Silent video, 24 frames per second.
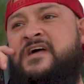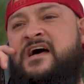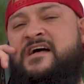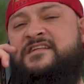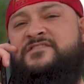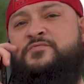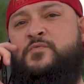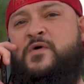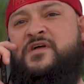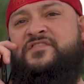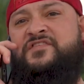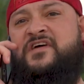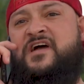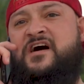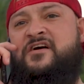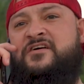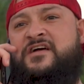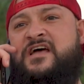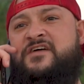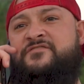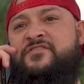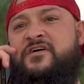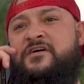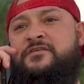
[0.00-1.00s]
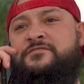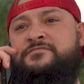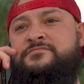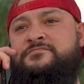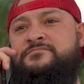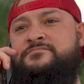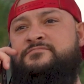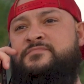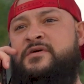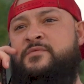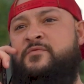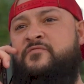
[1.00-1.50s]
Yeah, that's one thing I'll give you.
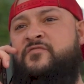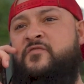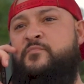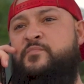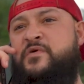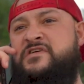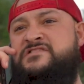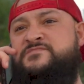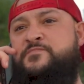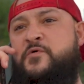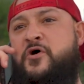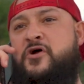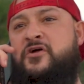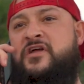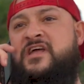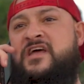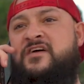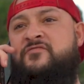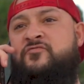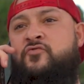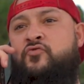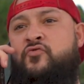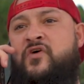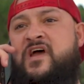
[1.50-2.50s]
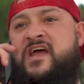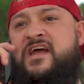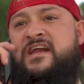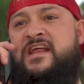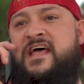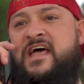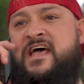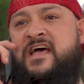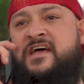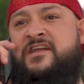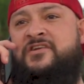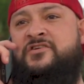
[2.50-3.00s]
People from Pittsburgh give great
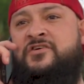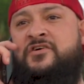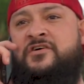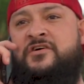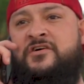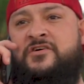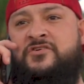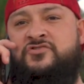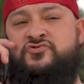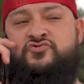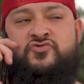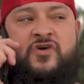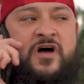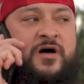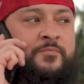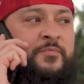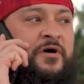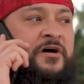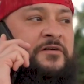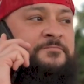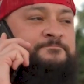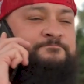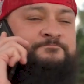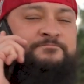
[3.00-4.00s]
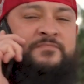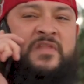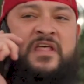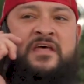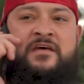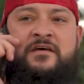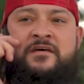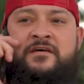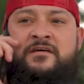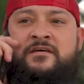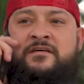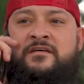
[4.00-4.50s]
head trauma.
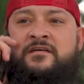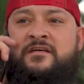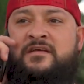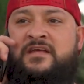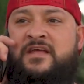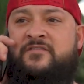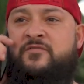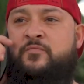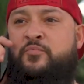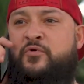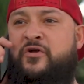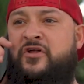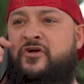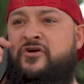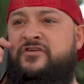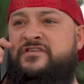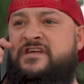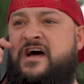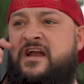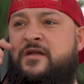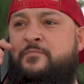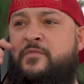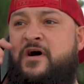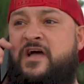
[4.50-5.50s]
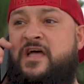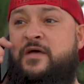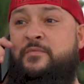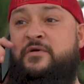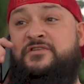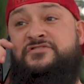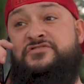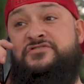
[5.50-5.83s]
You give it pretty good down in Miami,